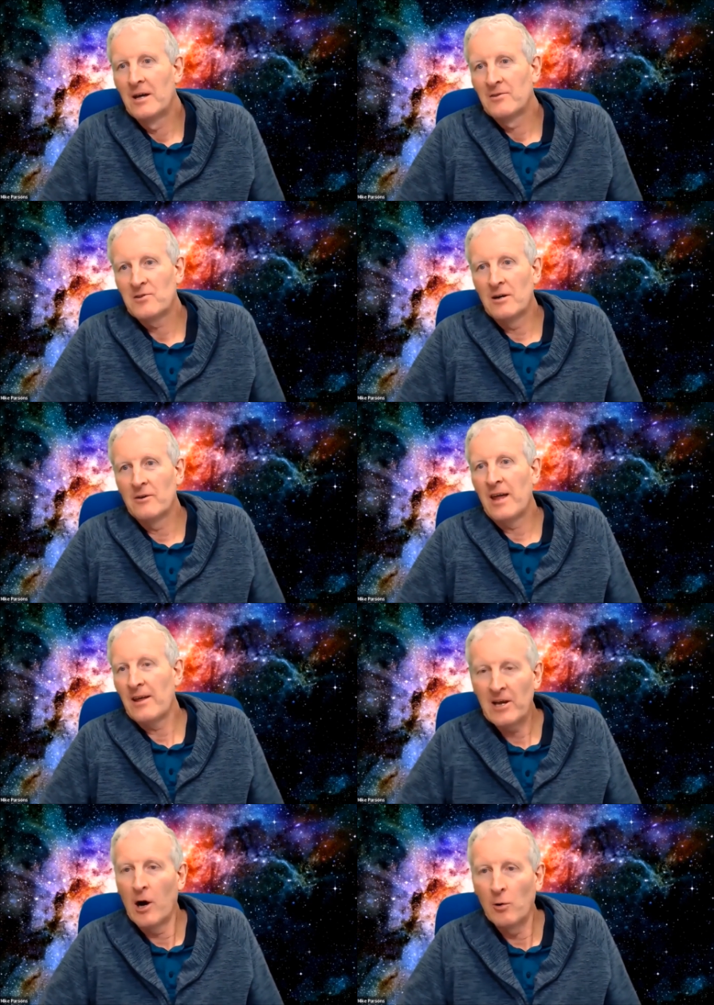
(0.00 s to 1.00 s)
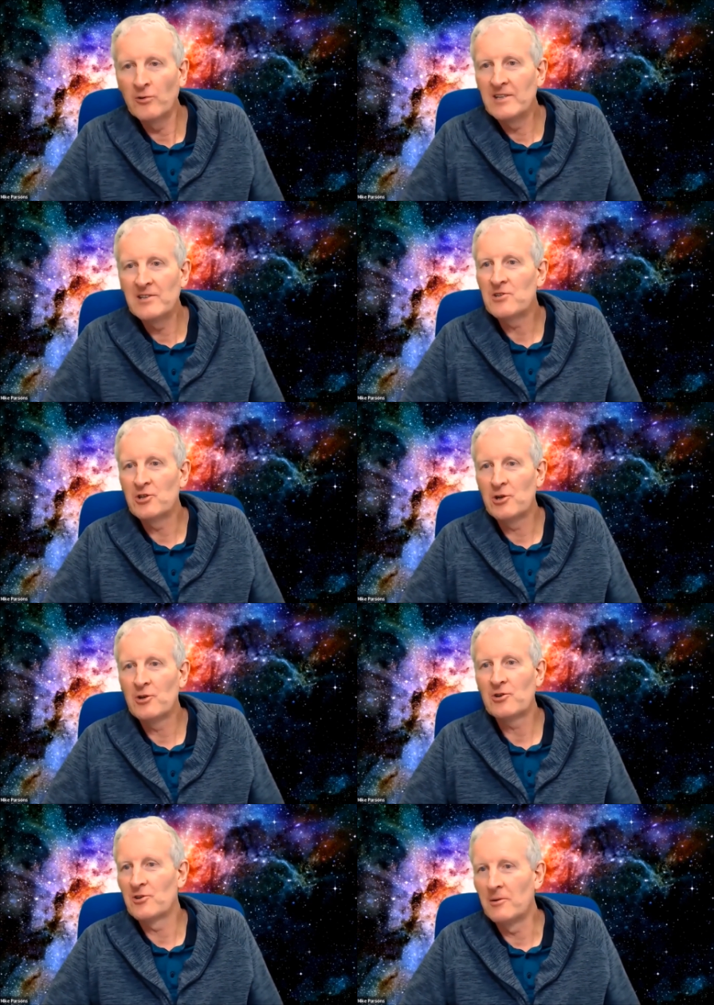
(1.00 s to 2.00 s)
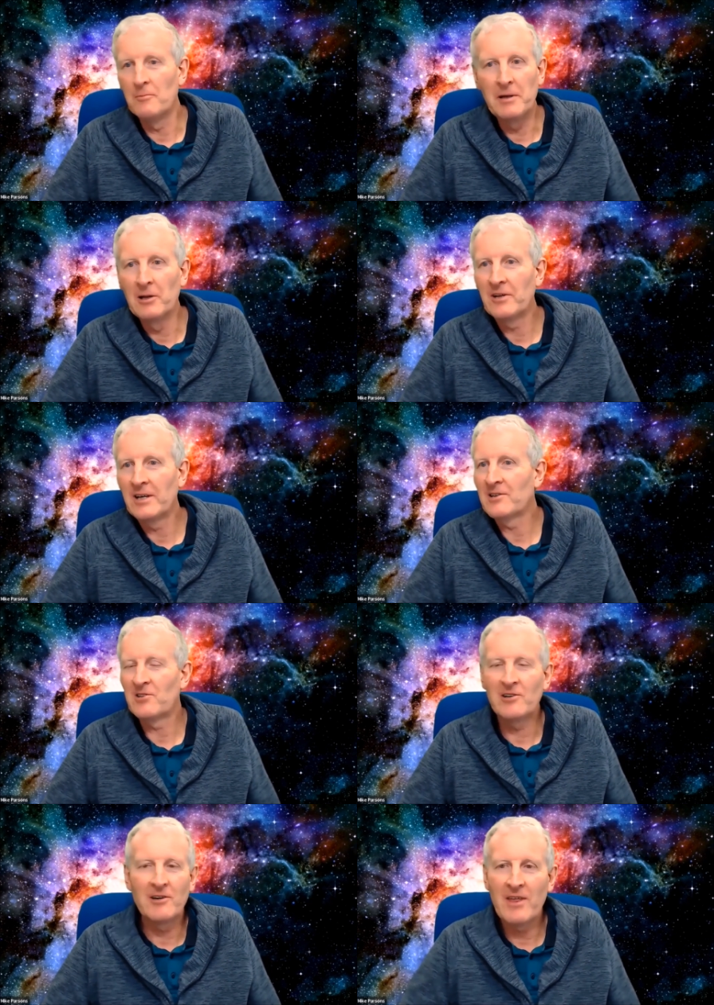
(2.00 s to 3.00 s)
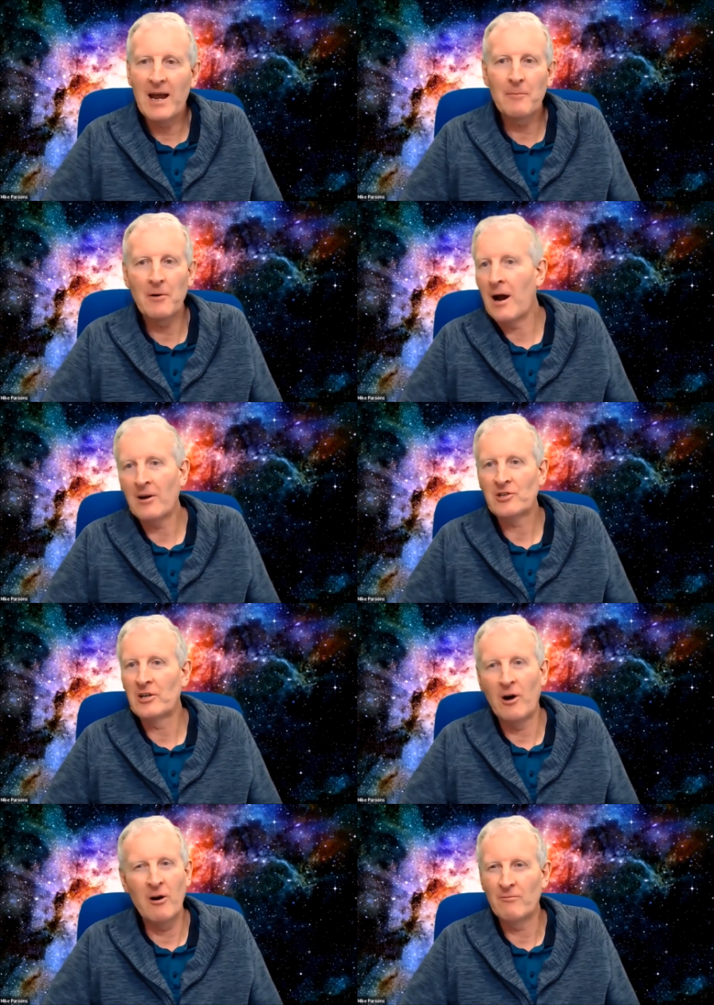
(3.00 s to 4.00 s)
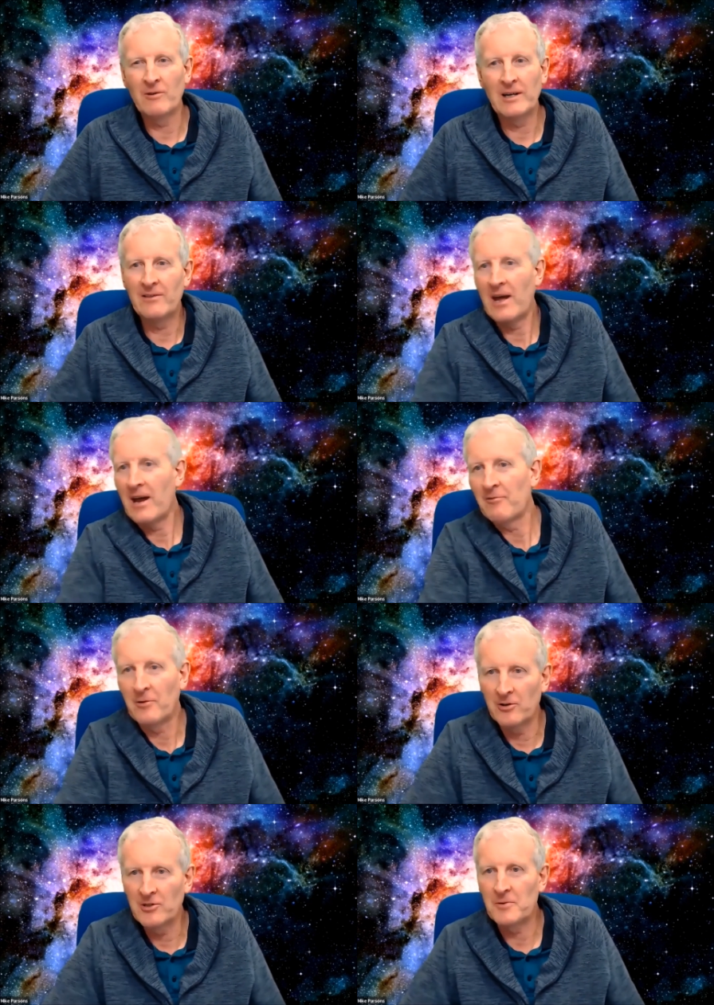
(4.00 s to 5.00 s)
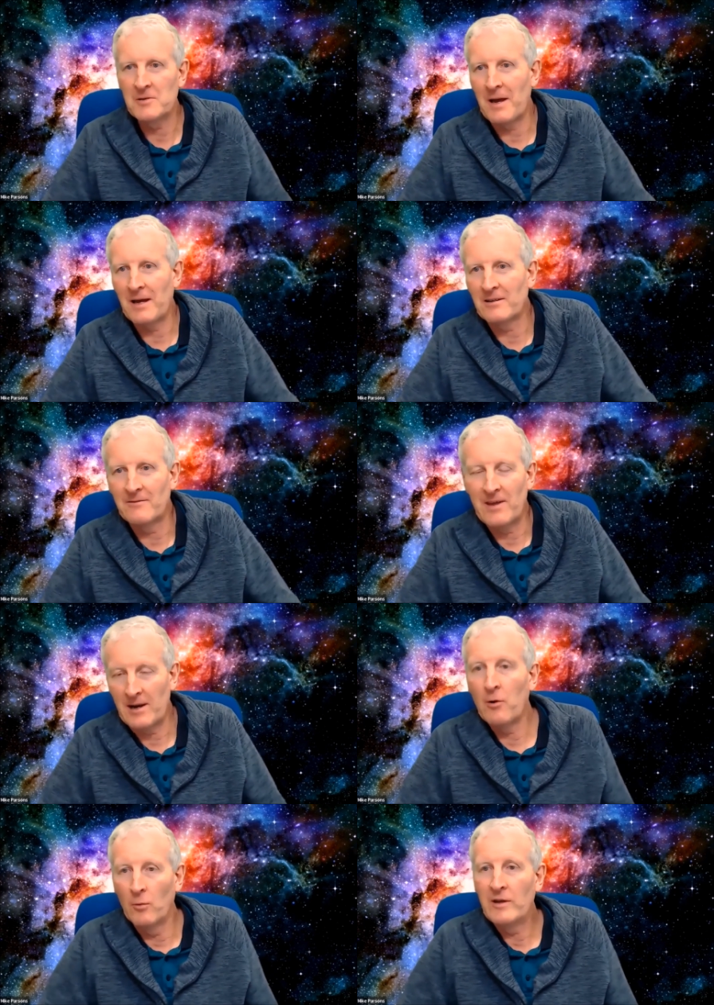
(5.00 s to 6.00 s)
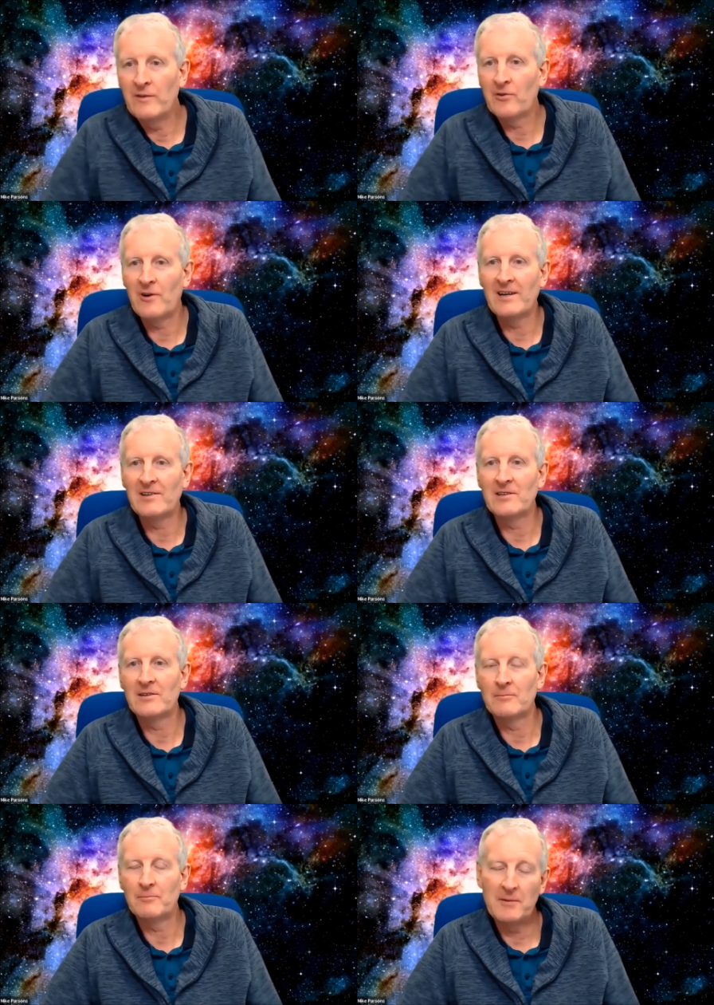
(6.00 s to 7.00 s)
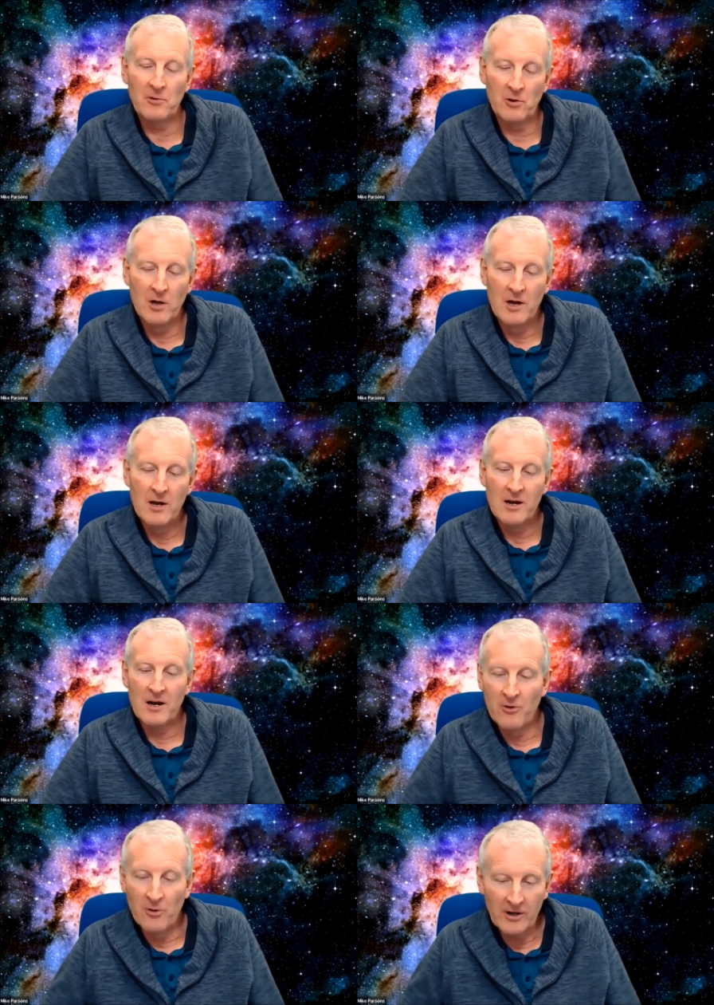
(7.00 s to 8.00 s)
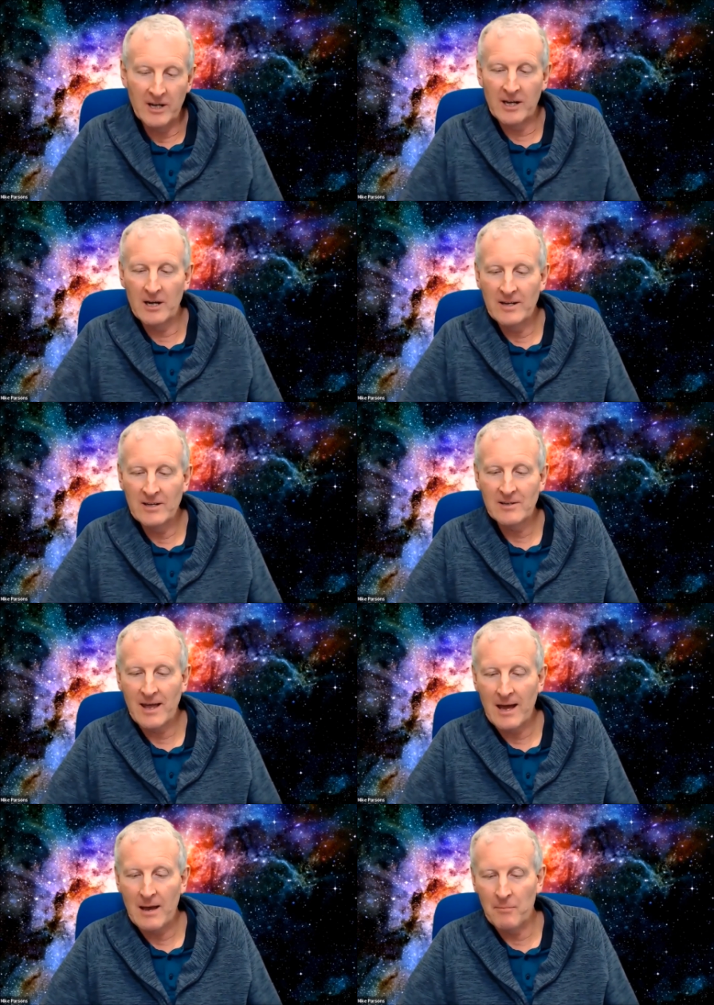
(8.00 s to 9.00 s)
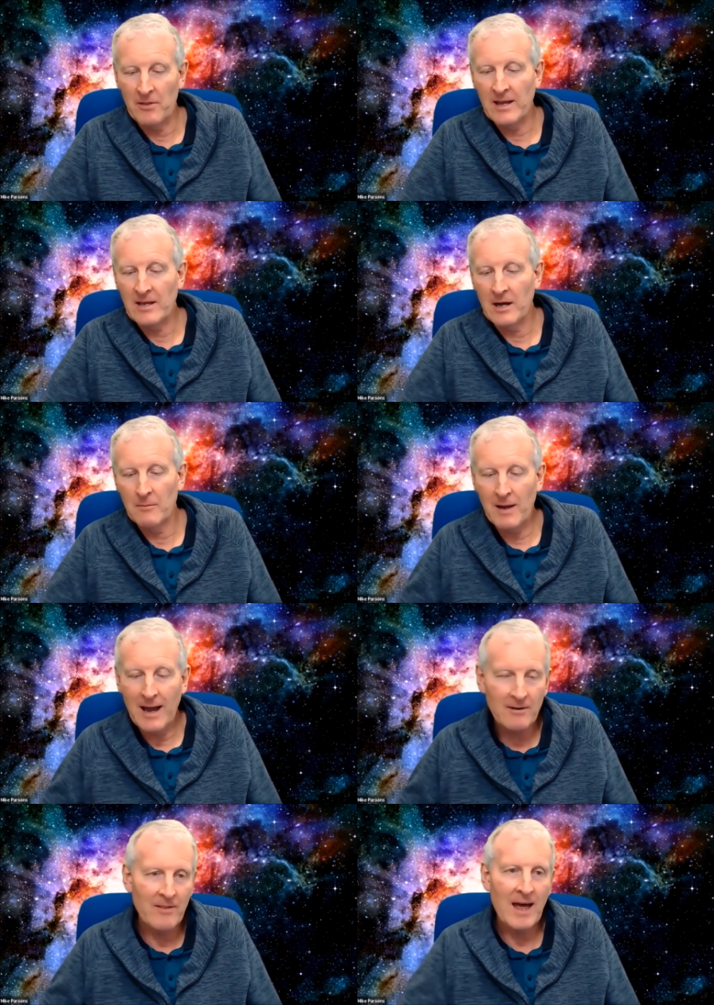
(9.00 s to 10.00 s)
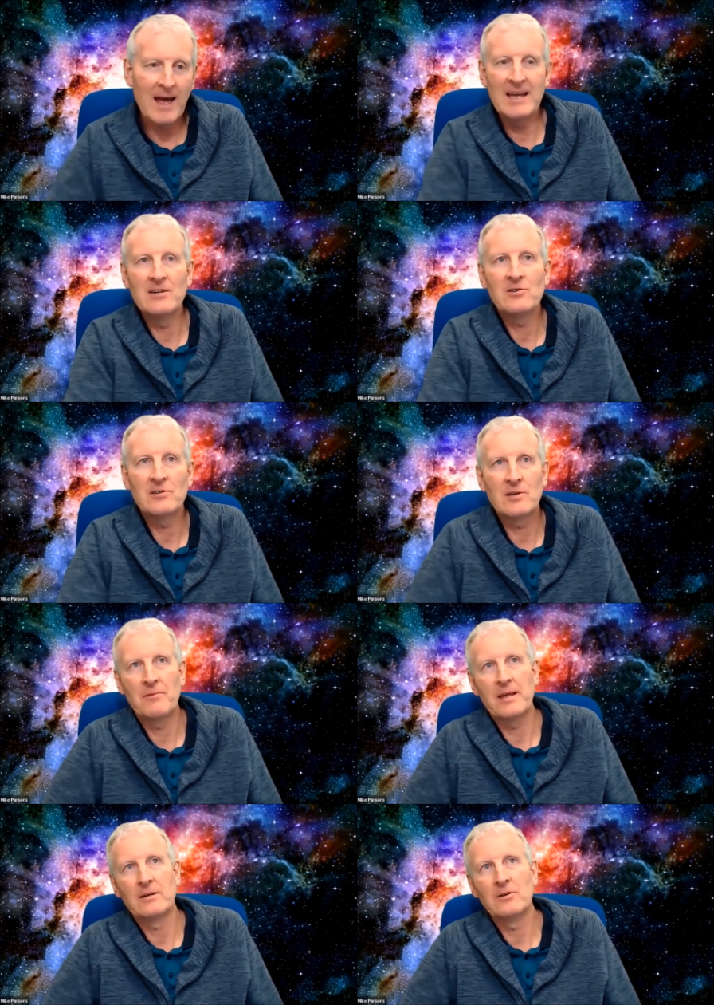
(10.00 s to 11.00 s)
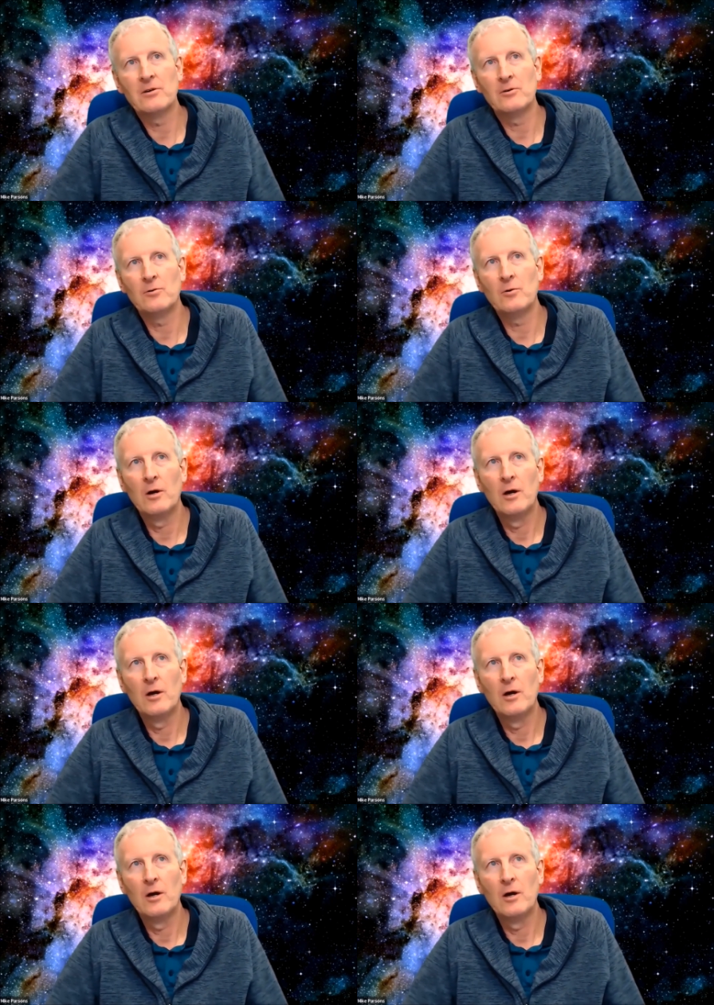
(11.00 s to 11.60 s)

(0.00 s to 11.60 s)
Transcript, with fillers: So right. they're the old institutions, the buildings that are there, but actually aren't really there from God's perspective. They're what we've created, and people are not going to go into that, but they come out of that into something new.